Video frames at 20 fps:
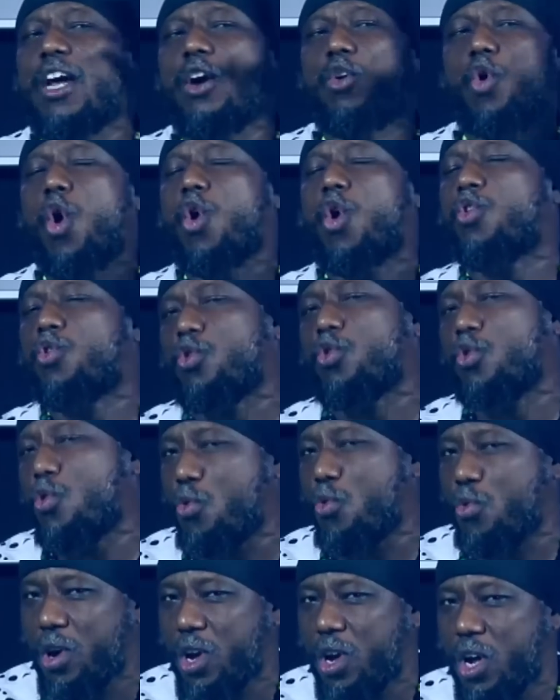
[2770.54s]
the cock
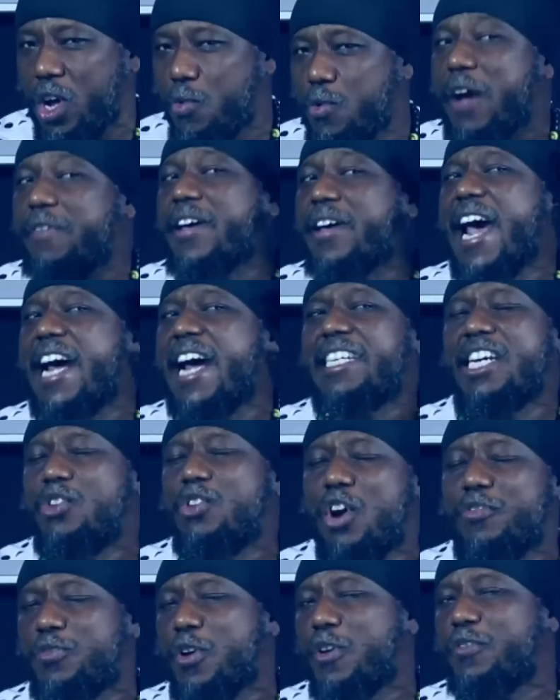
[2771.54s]
crow. We have heard
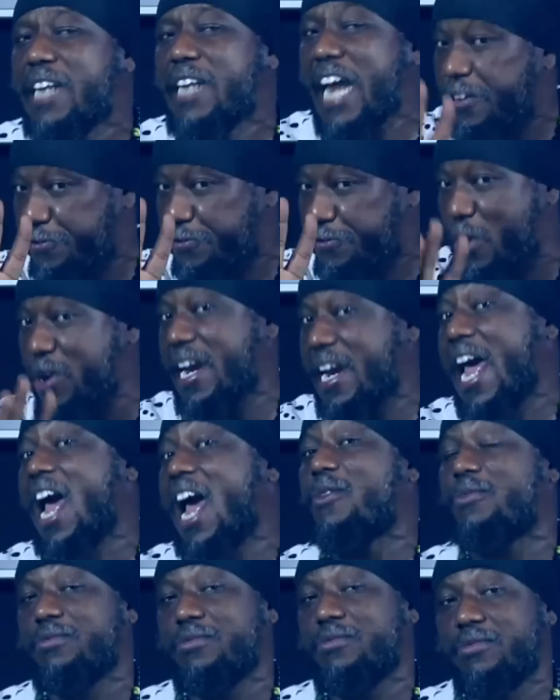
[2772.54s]
enough of that for
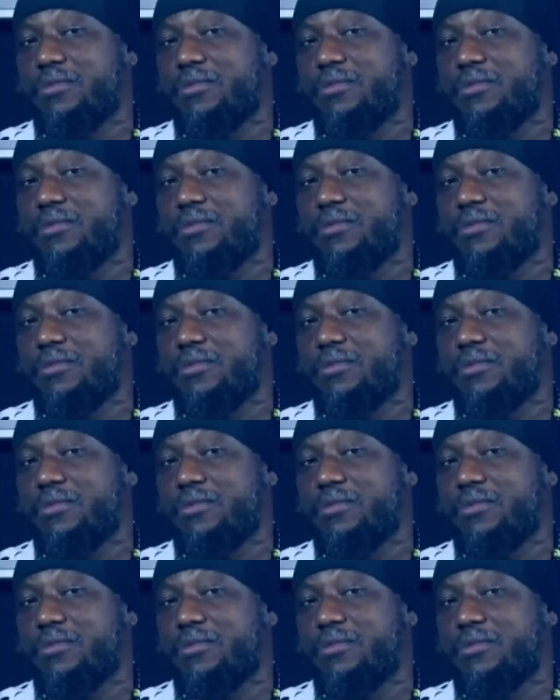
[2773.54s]
now.